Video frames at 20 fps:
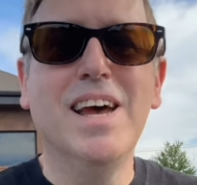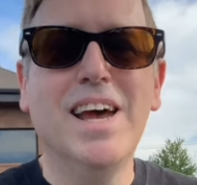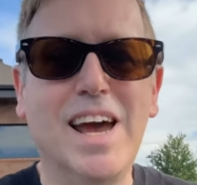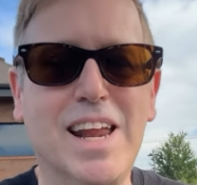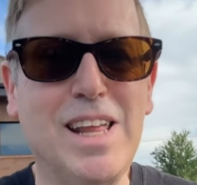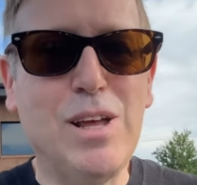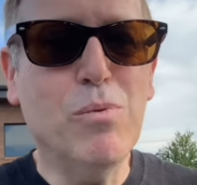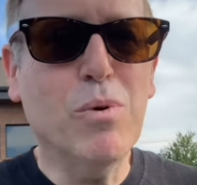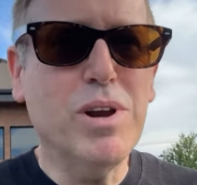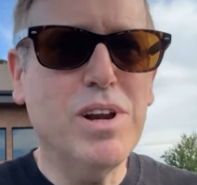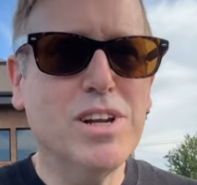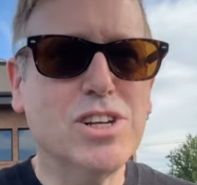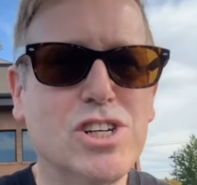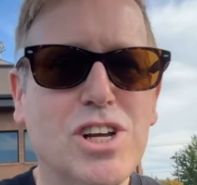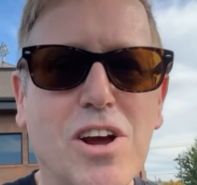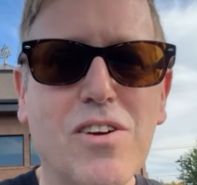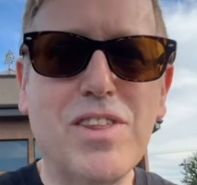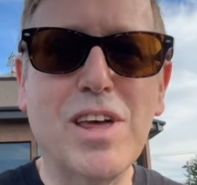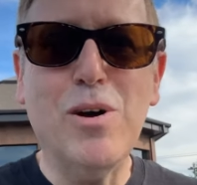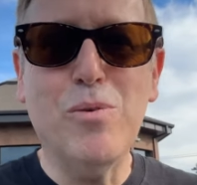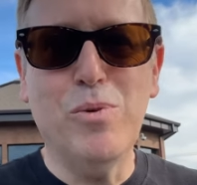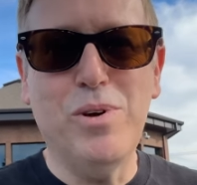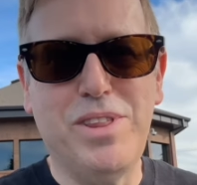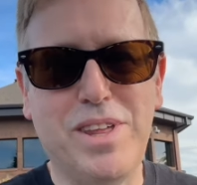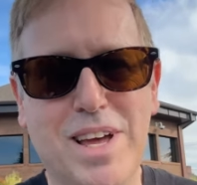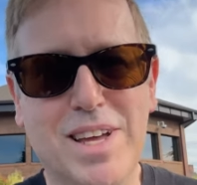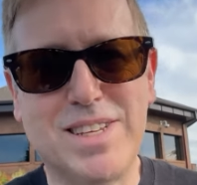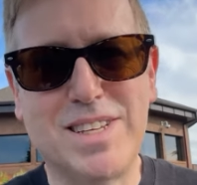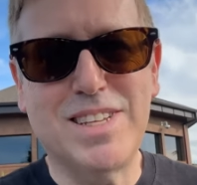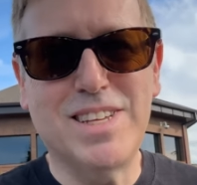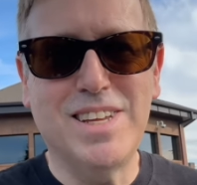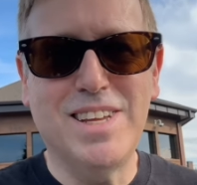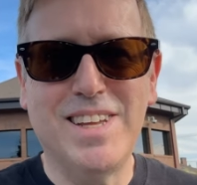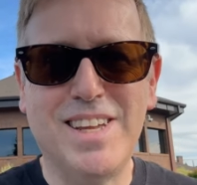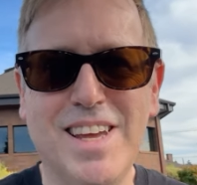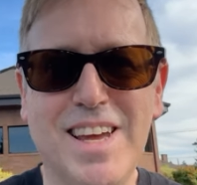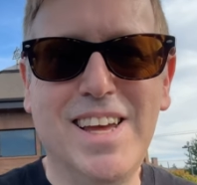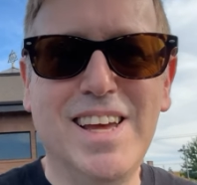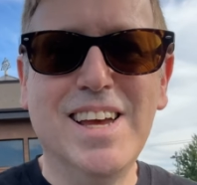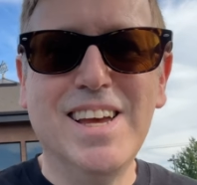and he wanted to share that with us.
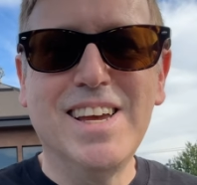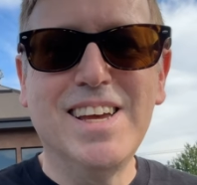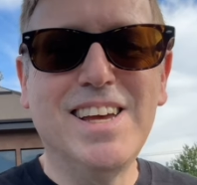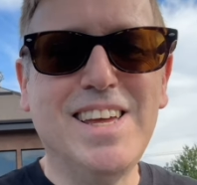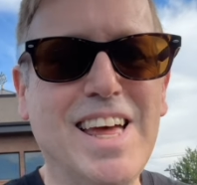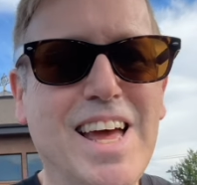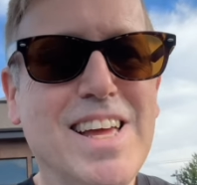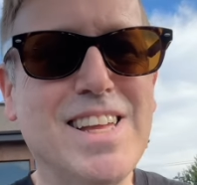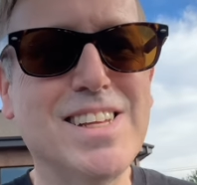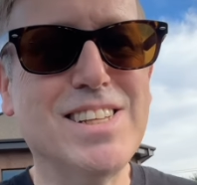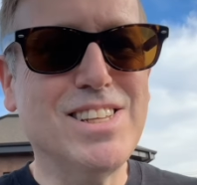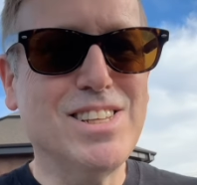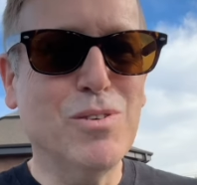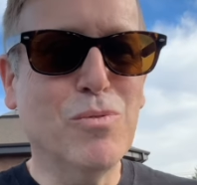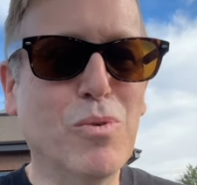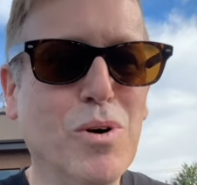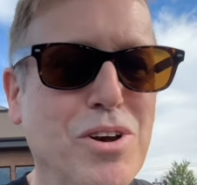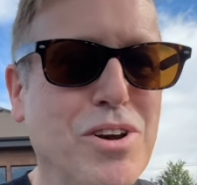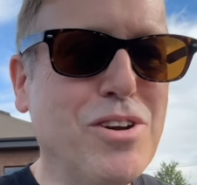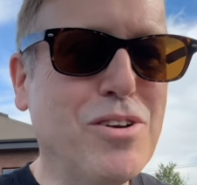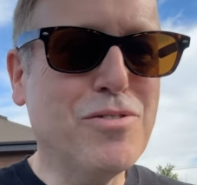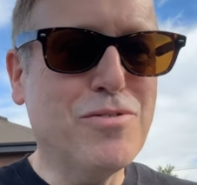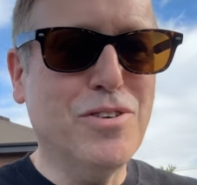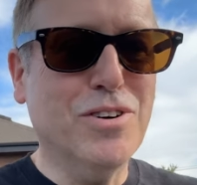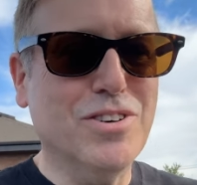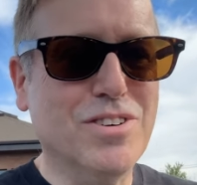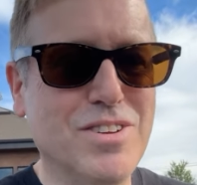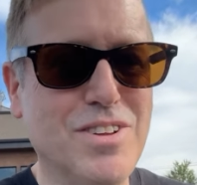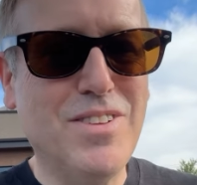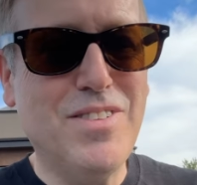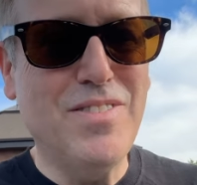That is wonderful.